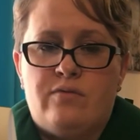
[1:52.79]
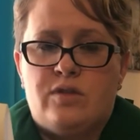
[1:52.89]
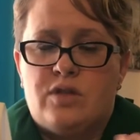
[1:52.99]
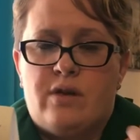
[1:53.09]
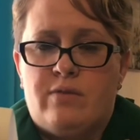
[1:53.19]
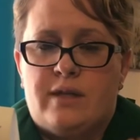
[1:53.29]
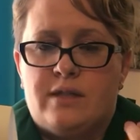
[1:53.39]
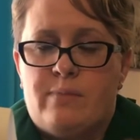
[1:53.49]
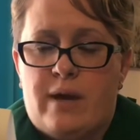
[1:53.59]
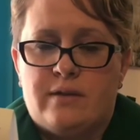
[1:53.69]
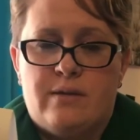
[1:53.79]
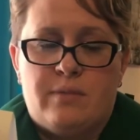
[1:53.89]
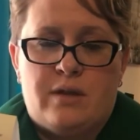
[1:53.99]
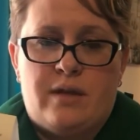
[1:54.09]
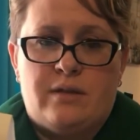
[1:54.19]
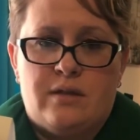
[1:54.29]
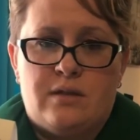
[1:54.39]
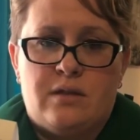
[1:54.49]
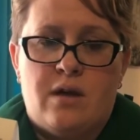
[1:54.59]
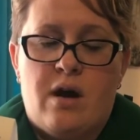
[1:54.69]
which I would expect something like
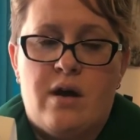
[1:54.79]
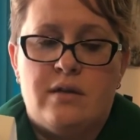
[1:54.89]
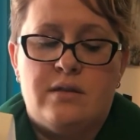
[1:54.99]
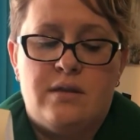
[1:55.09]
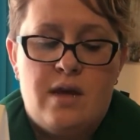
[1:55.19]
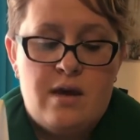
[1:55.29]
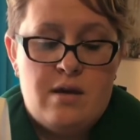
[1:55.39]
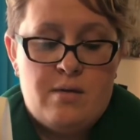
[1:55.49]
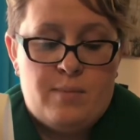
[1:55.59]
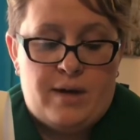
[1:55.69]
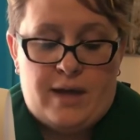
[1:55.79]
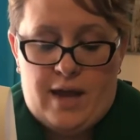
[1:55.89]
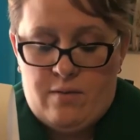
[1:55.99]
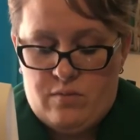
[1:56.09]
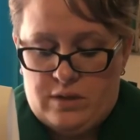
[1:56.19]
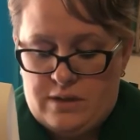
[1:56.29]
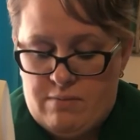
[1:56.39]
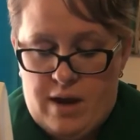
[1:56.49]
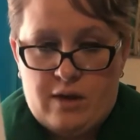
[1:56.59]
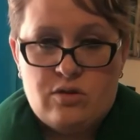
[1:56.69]
this to cost, but it came with
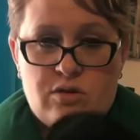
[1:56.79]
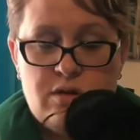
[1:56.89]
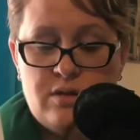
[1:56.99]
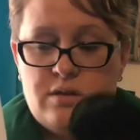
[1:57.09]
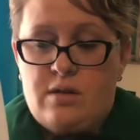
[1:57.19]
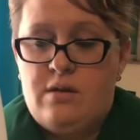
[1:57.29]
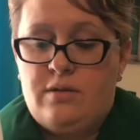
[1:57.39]
some extras.